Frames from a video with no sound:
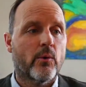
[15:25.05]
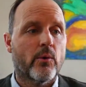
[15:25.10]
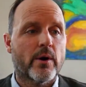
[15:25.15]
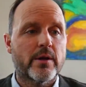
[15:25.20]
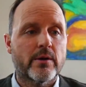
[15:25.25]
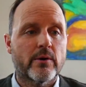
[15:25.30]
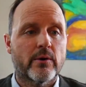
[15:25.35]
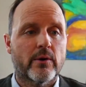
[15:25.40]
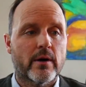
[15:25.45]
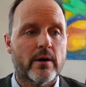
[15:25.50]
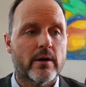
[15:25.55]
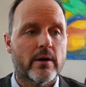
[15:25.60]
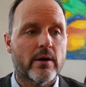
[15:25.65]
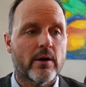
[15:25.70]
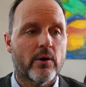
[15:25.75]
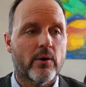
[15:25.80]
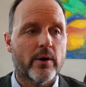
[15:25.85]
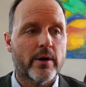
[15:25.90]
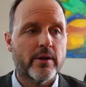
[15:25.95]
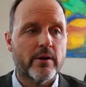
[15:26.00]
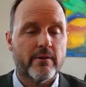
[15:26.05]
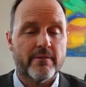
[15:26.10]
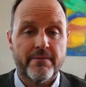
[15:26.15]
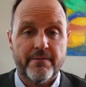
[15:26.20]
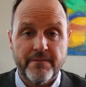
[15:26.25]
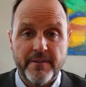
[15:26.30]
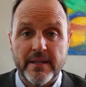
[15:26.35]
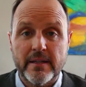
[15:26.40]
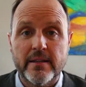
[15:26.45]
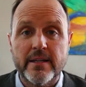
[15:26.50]
or you're
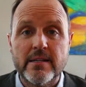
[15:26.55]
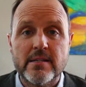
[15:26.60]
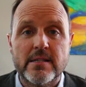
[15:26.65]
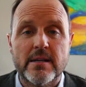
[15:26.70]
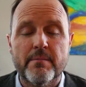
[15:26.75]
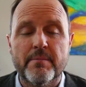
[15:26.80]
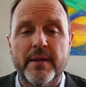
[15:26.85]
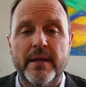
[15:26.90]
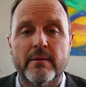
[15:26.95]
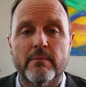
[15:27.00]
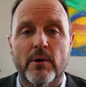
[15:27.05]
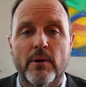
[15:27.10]
feeling something